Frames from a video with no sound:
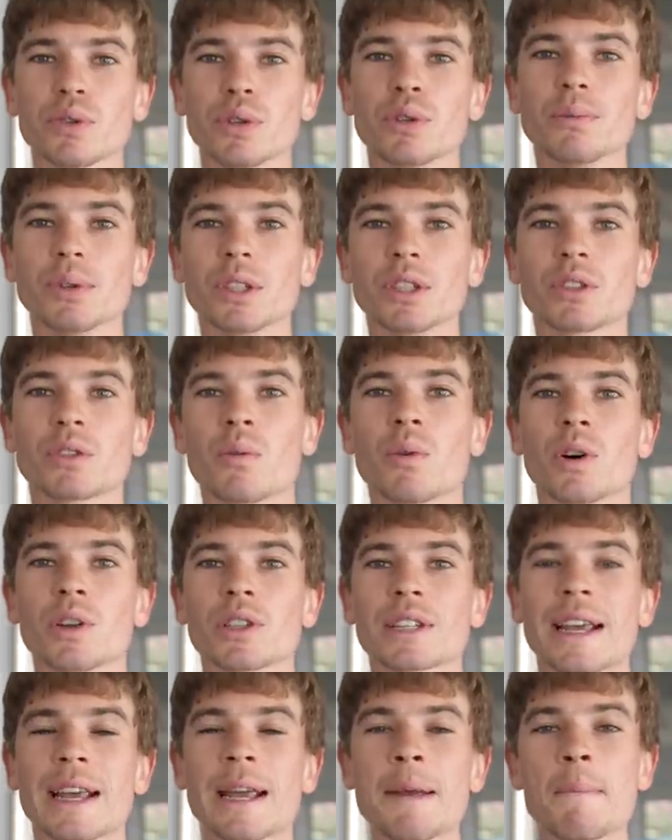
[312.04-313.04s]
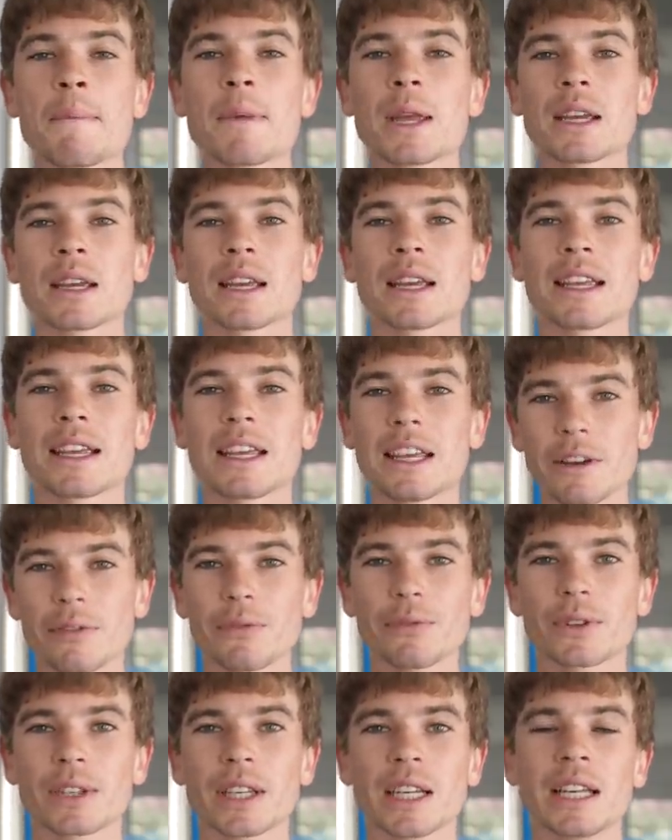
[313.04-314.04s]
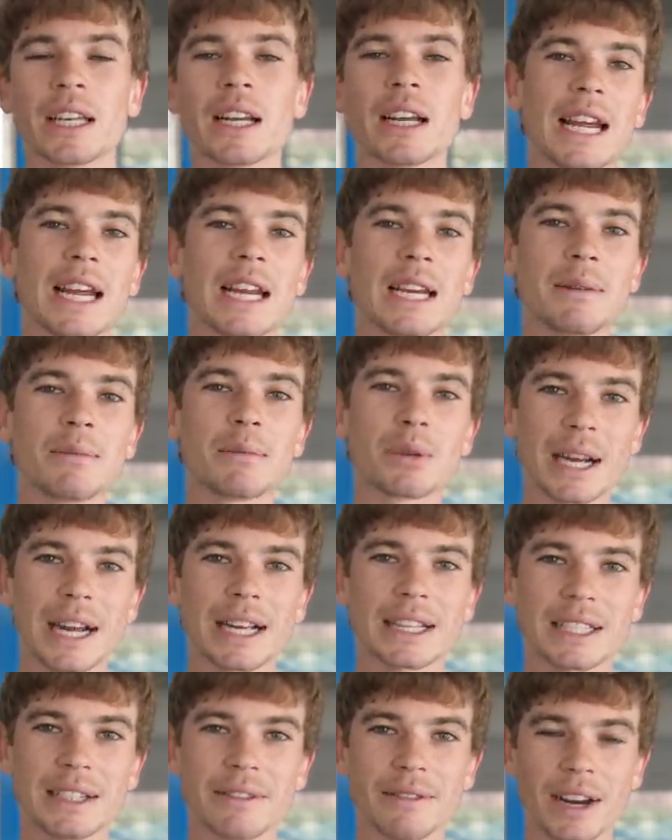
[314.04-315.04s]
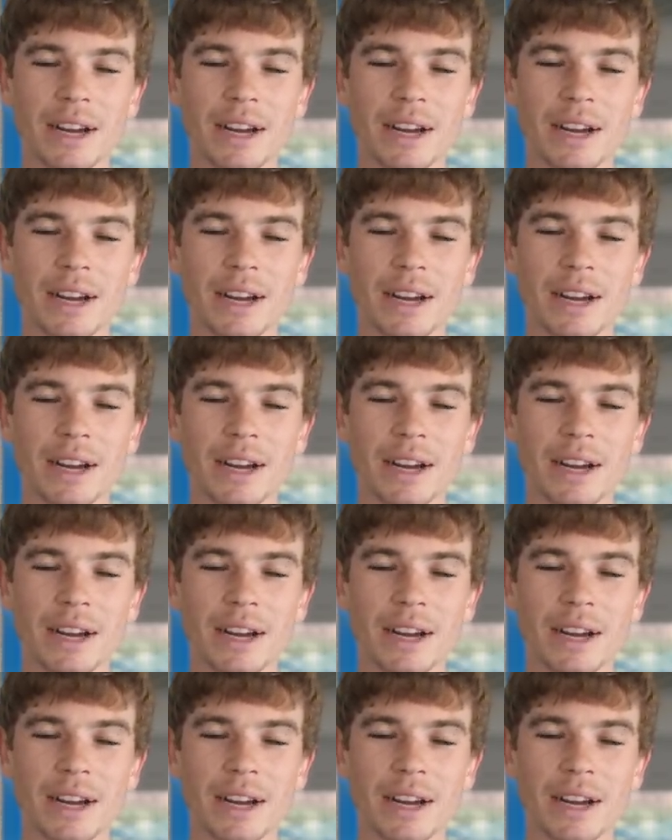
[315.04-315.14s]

rumors, was him being gifted a Bugatti